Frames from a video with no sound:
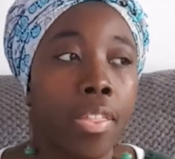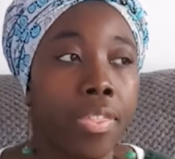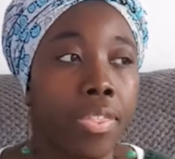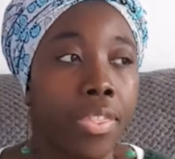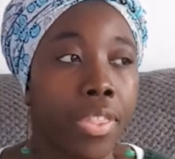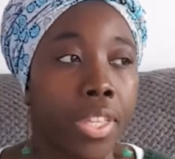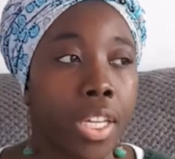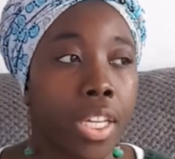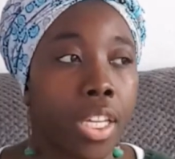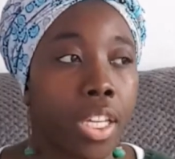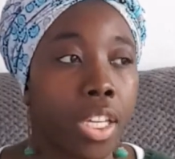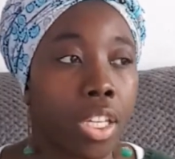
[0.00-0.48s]

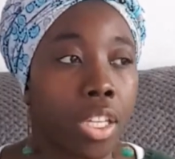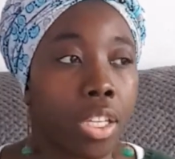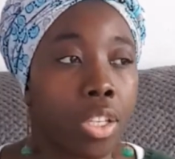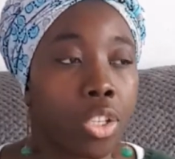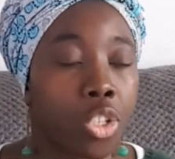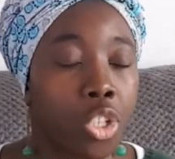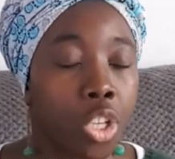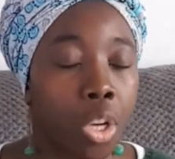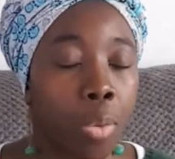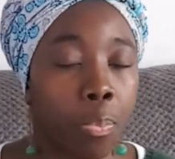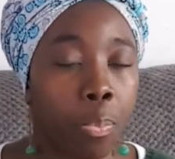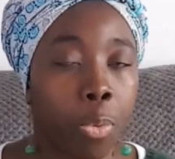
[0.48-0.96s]
the
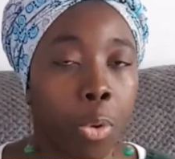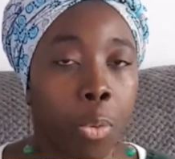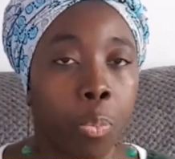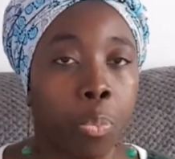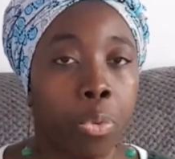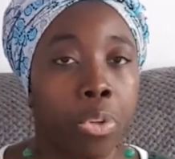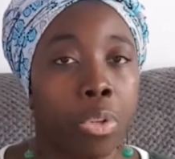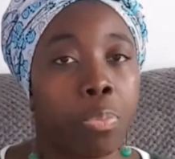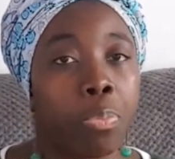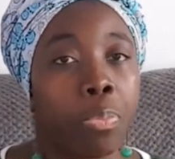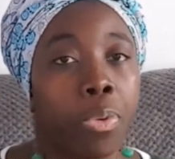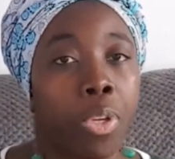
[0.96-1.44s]
jumper
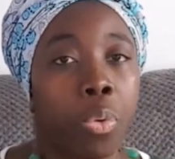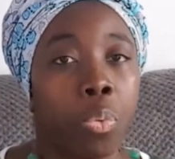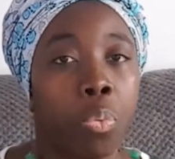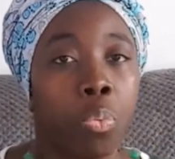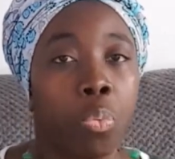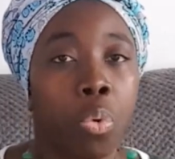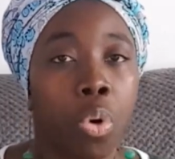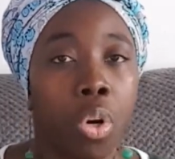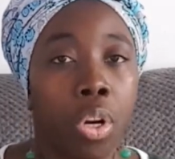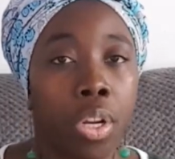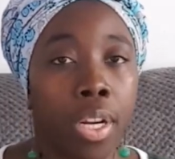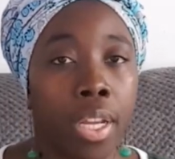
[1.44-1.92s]
would be
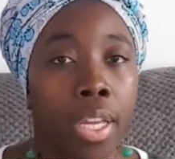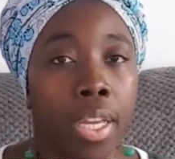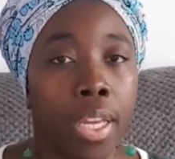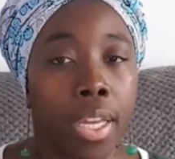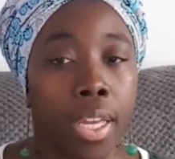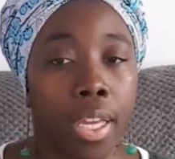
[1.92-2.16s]
1